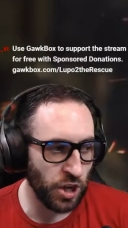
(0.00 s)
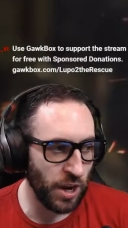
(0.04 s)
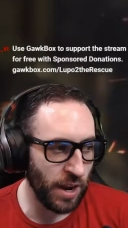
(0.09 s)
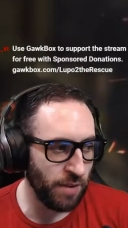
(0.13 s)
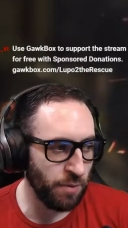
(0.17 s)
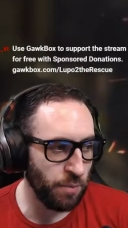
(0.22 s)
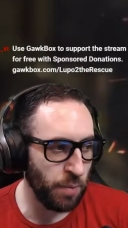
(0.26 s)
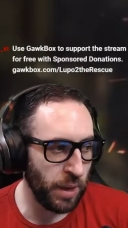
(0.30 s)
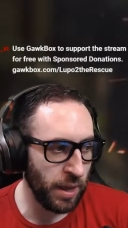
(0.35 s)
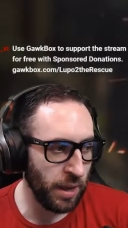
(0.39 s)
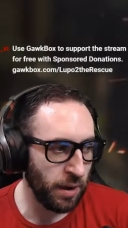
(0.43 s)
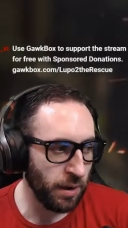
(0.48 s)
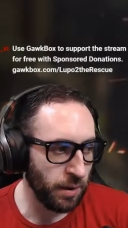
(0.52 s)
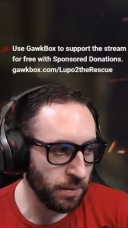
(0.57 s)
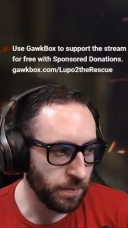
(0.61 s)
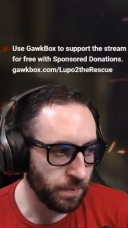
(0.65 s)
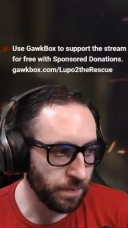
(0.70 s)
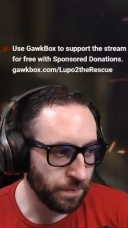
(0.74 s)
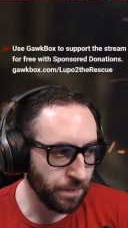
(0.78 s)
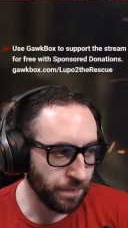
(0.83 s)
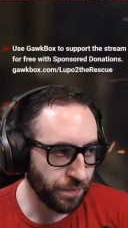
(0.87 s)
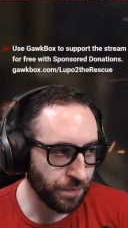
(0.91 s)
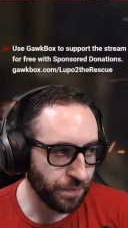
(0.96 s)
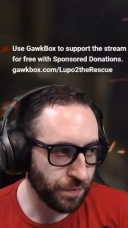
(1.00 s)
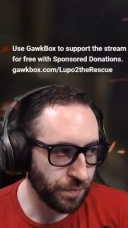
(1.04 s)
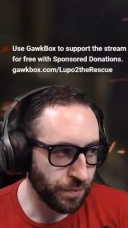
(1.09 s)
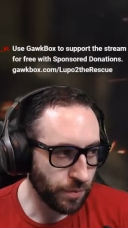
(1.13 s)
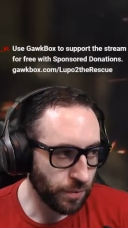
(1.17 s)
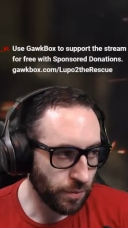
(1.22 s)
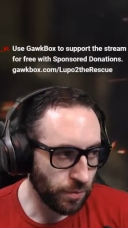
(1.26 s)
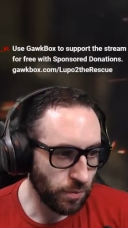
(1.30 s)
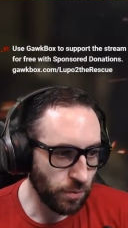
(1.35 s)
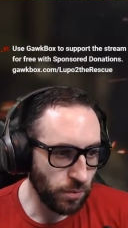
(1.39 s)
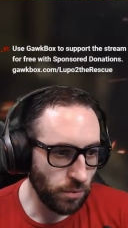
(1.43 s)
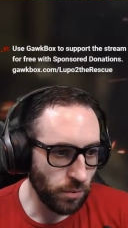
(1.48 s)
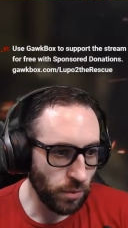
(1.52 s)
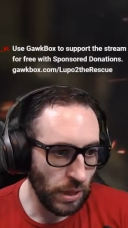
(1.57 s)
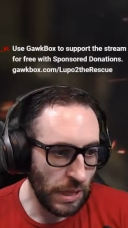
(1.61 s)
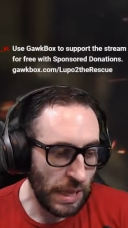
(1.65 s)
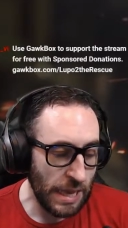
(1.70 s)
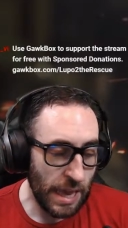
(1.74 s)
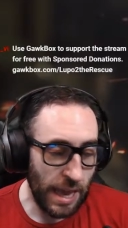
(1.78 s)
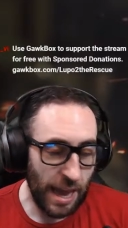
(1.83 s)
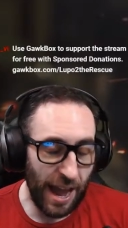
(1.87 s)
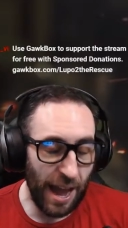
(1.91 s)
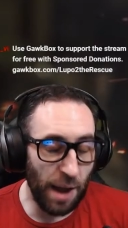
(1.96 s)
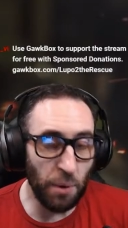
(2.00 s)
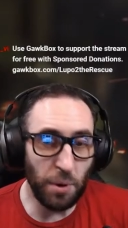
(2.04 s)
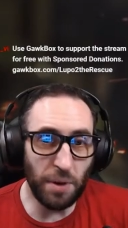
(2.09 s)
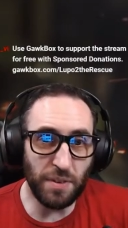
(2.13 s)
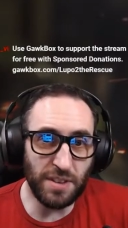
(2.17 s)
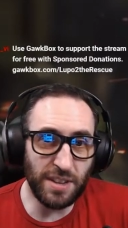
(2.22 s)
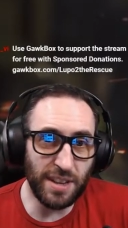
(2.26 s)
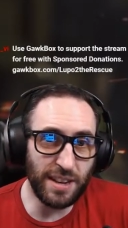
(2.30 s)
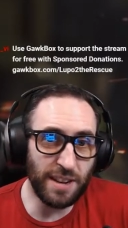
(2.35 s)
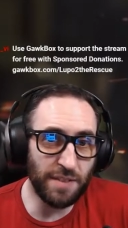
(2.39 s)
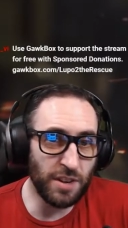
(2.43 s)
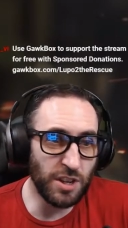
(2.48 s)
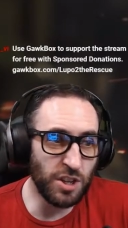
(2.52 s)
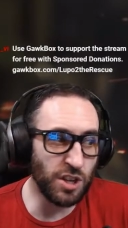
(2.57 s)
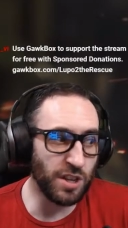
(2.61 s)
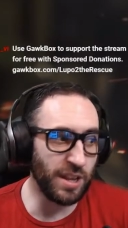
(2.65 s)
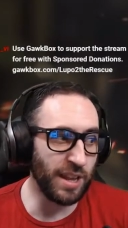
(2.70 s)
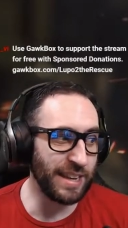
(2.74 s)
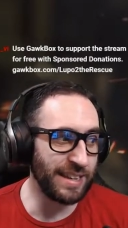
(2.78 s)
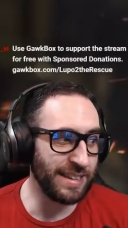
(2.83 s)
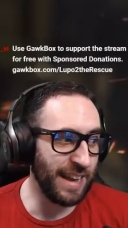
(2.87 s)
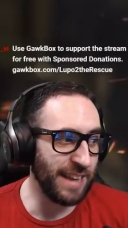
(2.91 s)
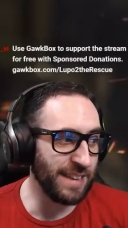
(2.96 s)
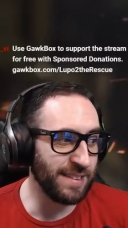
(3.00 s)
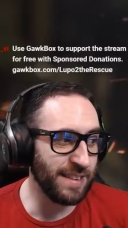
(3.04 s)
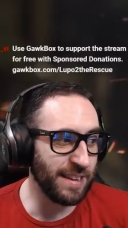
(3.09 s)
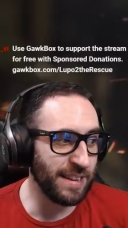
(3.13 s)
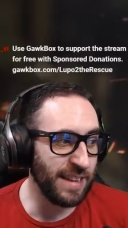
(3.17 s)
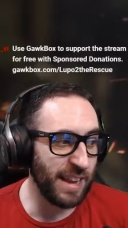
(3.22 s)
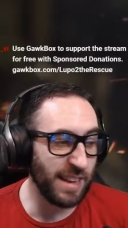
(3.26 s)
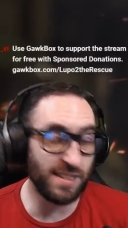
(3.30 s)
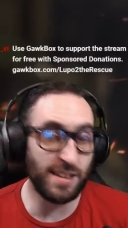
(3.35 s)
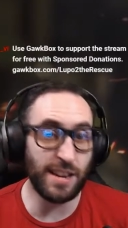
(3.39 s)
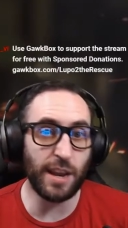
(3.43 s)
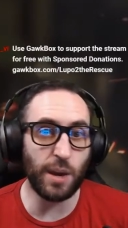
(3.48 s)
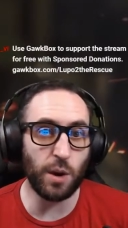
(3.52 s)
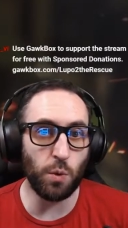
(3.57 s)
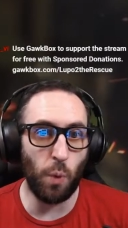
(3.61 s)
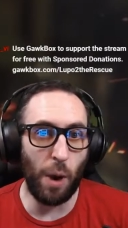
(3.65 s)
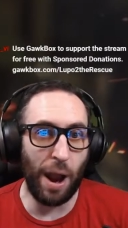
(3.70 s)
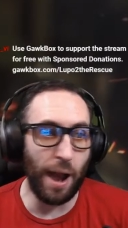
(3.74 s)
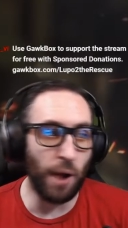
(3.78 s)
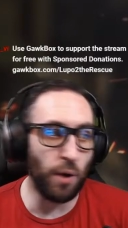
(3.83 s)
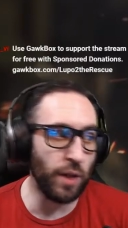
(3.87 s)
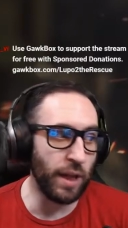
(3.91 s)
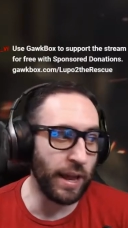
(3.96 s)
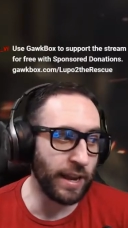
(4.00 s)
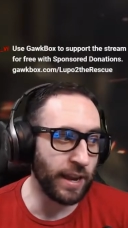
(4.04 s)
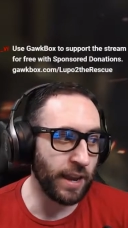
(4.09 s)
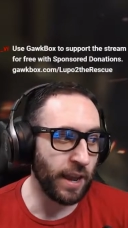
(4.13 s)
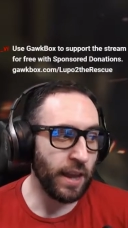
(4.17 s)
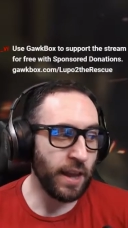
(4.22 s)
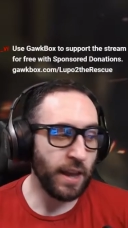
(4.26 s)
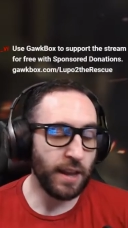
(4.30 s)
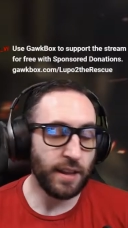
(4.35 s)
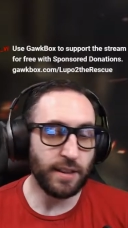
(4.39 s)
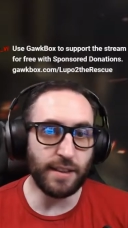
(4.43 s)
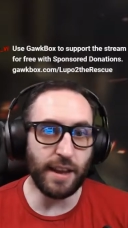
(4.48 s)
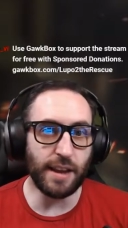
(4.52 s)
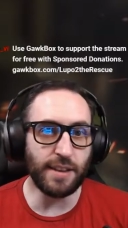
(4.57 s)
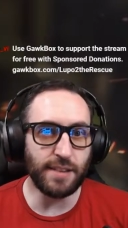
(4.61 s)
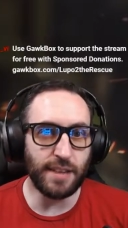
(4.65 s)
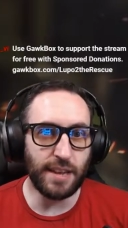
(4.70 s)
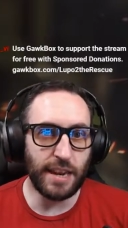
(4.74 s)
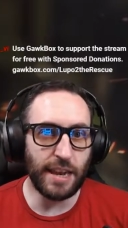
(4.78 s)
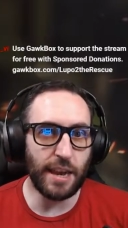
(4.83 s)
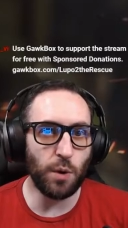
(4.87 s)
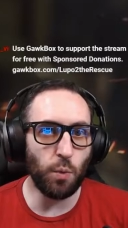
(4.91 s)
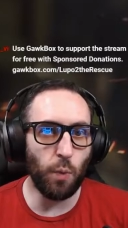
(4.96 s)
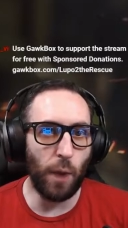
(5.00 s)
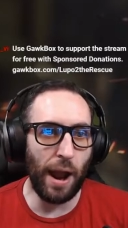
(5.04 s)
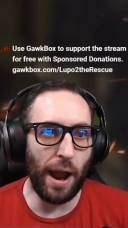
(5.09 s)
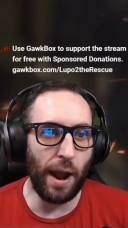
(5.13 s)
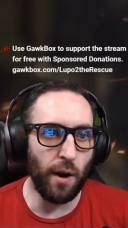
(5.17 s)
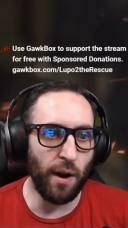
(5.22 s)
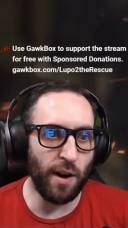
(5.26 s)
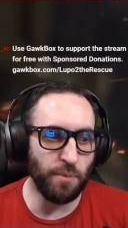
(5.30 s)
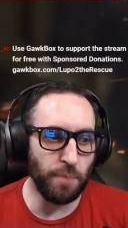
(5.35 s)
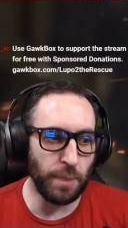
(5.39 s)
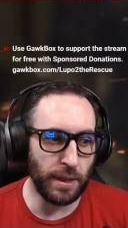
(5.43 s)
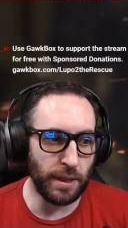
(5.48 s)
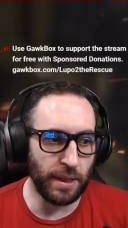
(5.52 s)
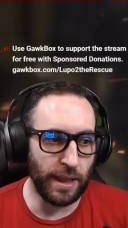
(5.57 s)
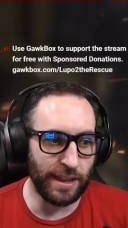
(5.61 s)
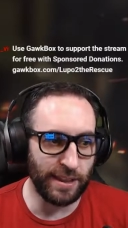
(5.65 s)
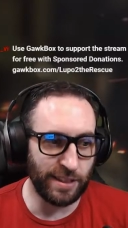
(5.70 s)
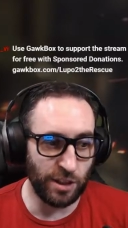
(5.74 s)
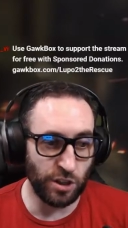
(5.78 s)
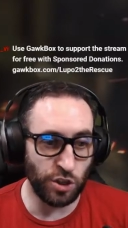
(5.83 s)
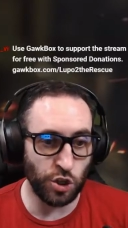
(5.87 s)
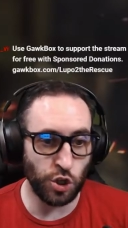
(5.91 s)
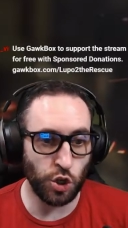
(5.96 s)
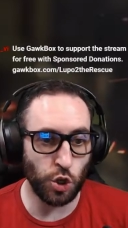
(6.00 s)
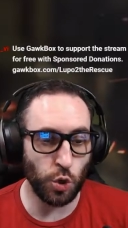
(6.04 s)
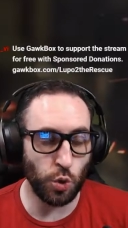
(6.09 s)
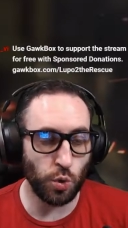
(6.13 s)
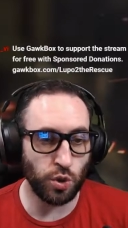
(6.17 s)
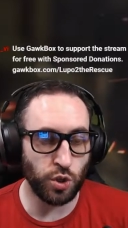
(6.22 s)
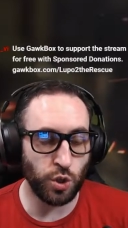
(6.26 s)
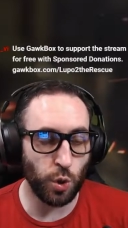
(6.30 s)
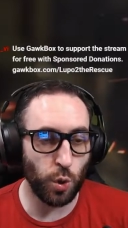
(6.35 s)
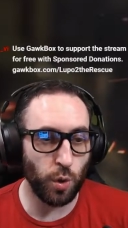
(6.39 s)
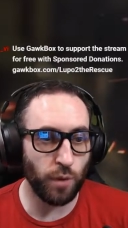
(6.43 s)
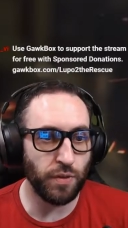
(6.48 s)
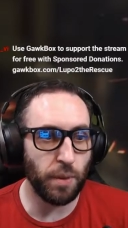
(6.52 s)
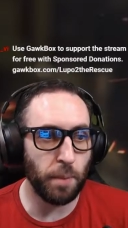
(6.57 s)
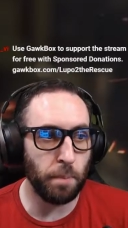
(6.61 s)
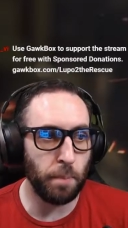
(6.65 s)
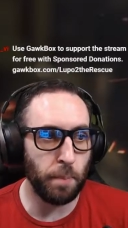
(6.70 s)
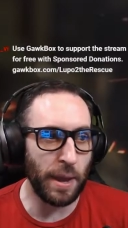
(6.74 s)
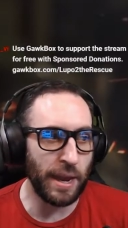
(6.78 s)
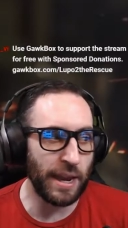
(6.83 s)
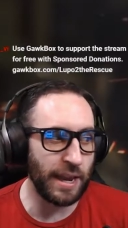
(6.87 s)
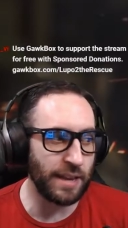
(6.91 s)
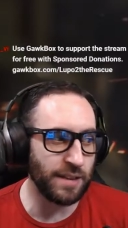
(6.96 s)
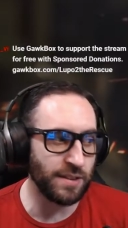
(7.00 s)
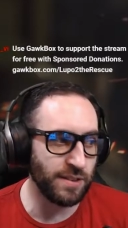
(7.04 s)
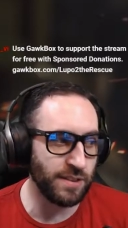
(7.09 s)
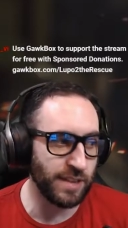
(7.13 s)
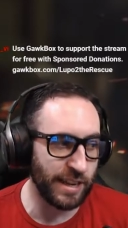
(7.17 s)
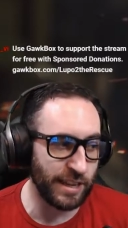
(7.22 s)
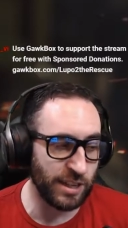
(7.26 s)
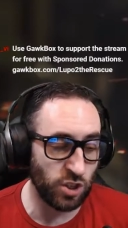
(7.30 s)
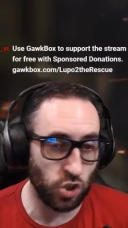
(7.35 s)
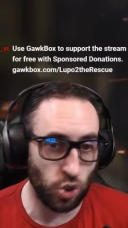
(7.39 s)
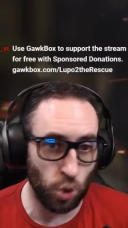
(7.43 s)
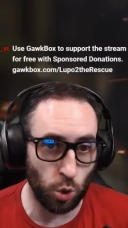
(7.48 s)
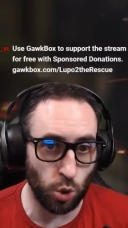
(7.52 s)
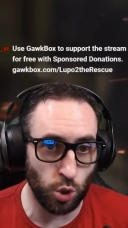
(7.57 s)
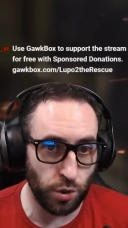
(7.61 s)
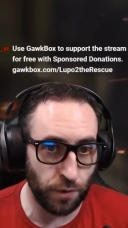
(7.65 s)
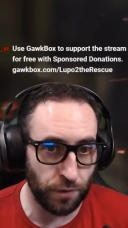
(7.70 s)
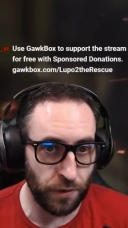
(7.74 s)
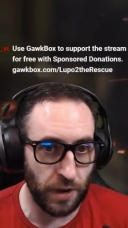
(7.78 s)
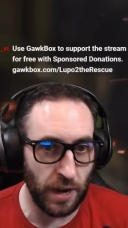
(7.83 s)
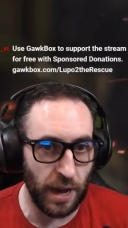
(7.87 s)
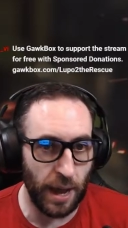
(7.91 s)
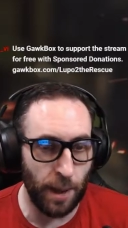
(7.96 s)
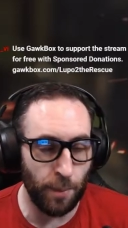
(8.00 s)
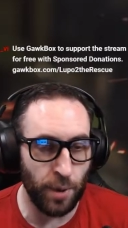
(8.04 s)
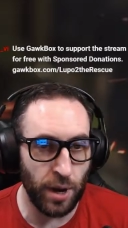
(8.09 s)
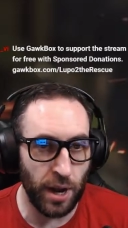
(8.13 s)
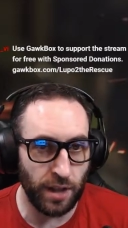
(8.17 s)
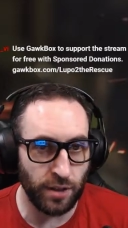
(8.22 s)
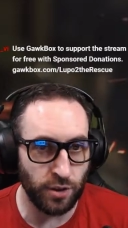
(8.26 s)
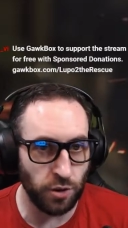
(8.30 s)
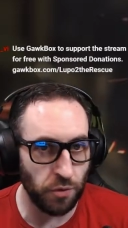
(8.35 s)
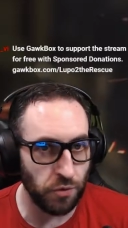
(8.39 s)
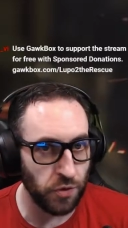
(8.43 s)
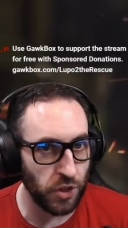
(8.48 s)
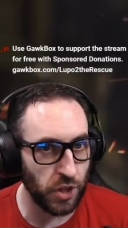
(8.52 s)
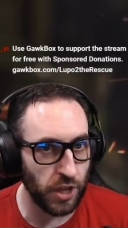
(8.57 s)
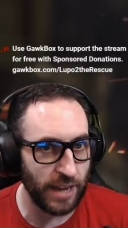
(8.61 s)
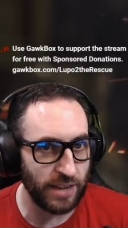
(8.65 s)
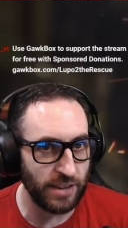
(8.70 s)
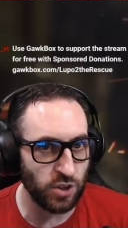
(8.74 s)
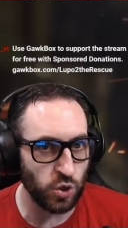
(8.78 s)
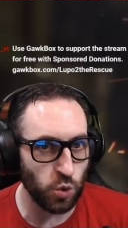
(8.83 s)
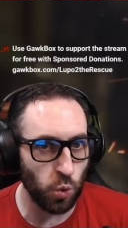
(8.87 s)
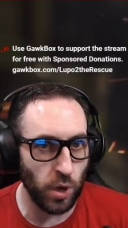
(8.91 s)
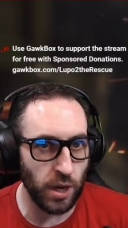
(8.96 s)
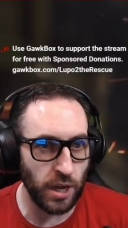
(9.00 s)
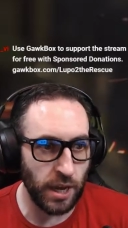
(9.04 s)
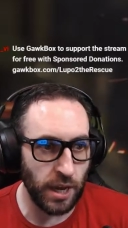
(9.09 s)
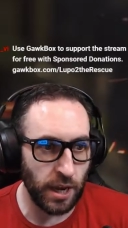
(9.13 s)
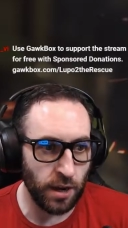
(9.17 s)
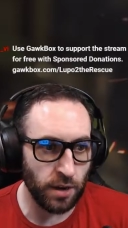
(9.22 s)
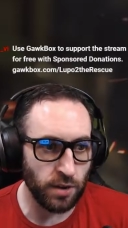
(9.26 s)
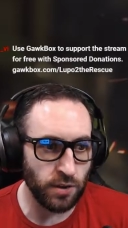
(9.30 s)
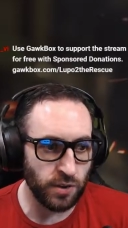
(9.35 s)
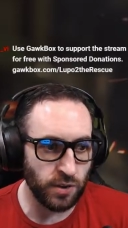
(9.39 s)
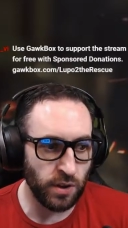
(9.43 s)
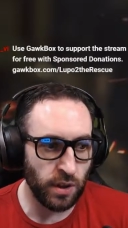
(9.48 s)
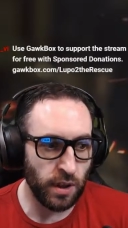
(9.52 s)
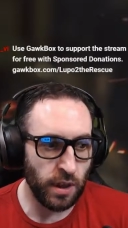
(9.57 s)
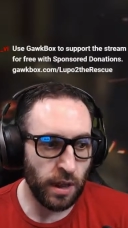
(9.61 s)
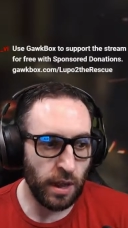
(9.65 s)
have been. I would even say Division, like Destiny and WoW. Like Destiny and WoW have been like the two of the biggest like social phenomenons over the last 20 years.